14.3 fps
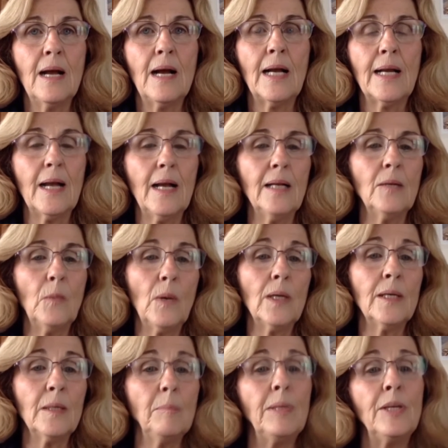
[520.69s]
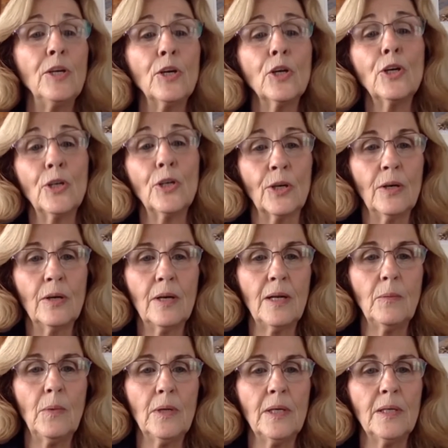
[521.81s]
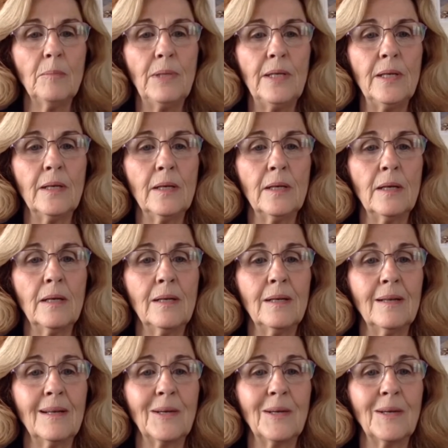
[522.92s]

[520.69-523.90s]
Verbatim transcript: i kind of wanted to be her I wanted to be a, a,